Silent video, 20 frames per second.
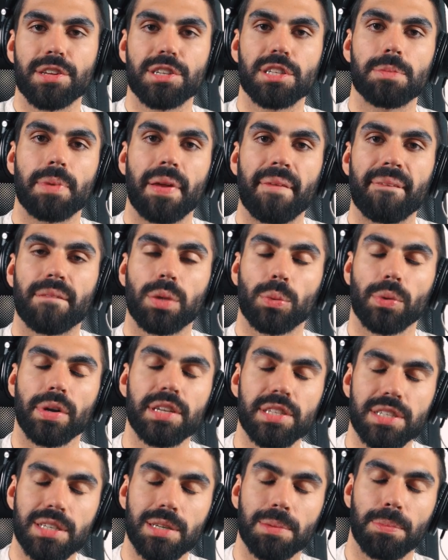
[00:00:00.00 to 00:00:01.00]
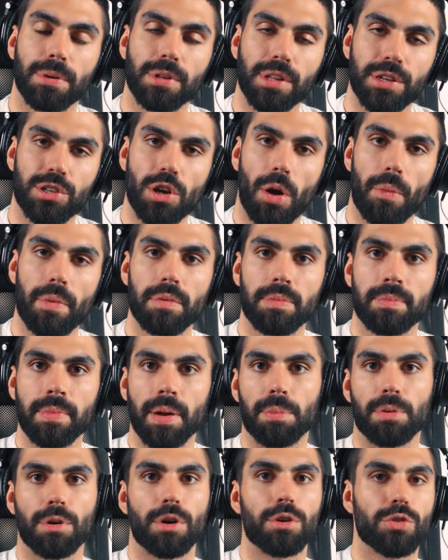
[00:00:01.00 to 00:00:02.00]
this has been three simple Adobe
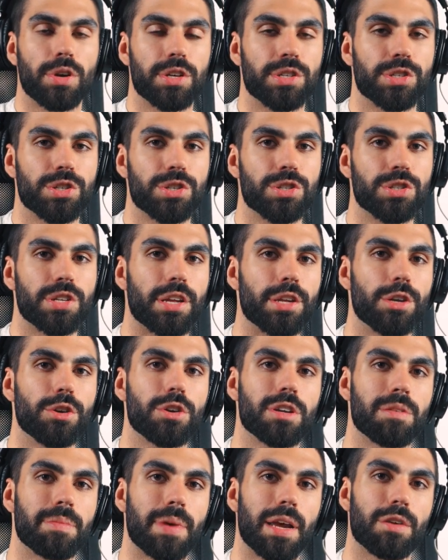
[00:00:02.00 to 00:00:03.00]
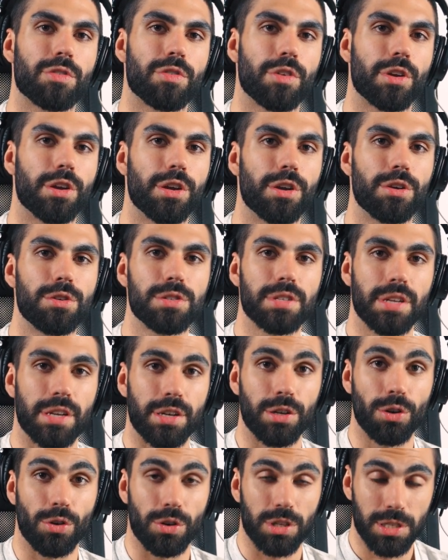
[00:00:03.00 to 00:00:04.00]
Premiere Pro transitions that you can make for use
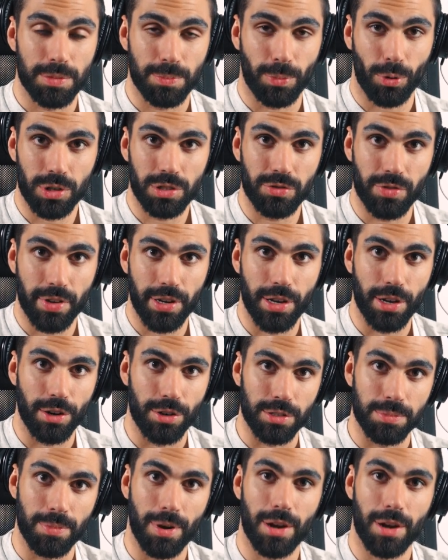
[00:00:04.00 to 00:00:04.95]
in your sports videos,